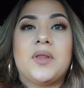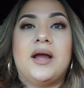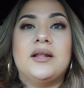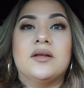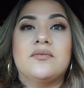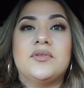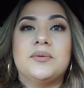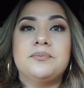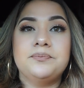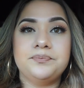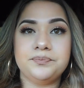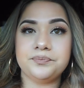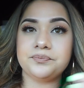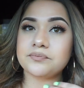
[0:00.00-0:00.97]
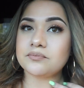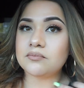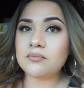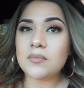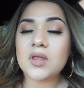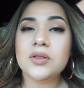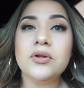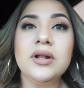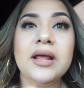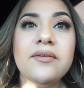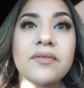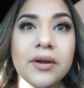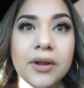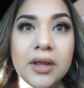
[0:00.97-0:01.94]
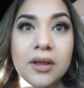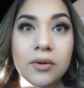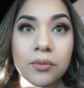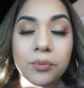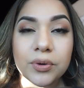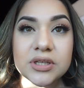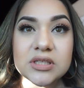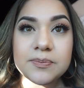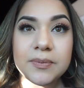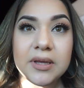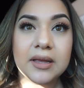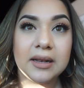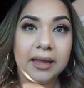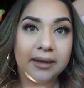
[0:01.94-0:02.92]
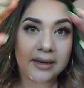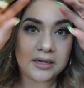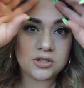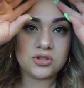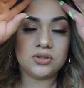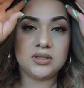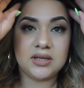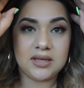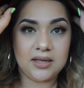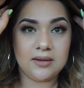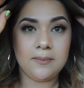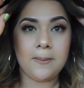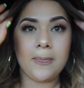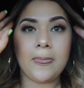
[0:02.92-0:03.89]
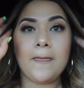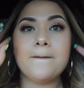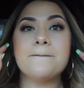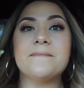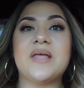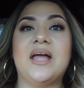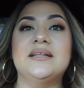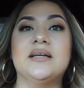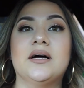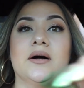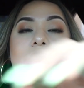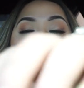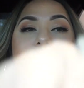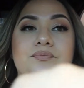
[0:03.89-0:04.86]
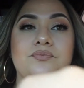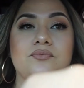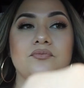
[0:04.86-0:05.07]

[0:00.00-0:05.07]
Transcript: I love them. They're like very wispy and like natural looking, and um